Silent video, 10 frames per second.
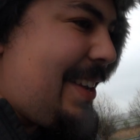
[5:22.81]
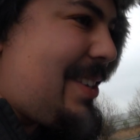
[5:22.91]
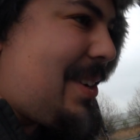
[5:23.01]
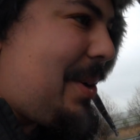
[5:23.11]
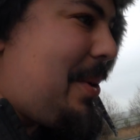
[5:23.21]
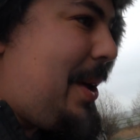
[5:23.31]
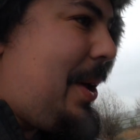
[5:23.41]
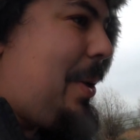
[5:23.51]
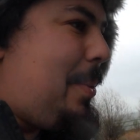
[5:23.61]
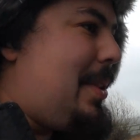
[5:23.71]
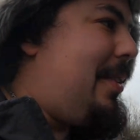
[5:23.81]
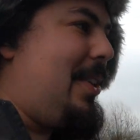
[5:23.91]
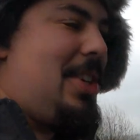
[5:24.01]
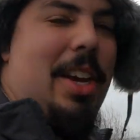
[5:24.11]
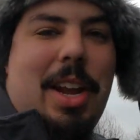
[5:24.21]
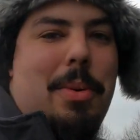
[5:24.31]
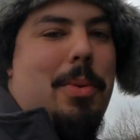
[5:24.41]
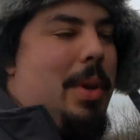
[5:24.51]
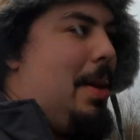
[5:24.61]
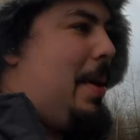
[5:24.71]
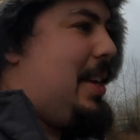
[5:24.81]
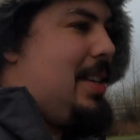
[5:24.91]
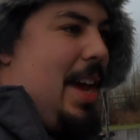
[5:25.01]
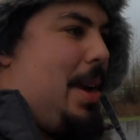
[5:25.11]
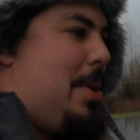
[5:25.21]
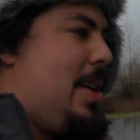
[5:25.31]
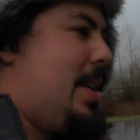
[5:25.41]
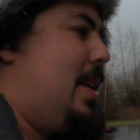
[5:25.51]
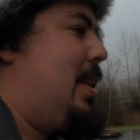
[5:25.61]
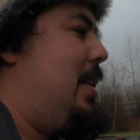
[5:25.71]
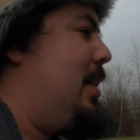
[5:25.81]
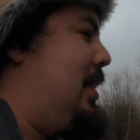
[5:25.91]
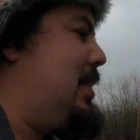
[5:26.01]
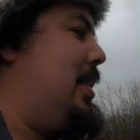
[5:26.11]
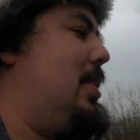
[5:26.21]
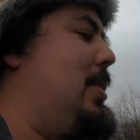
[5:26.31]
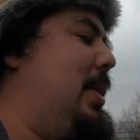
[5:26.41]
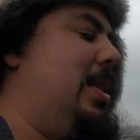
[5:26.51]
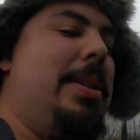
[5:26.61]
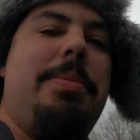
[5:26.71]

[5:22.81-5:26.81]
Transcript: So we'll definitely check it out when we get back to Yakima. Let's get to it.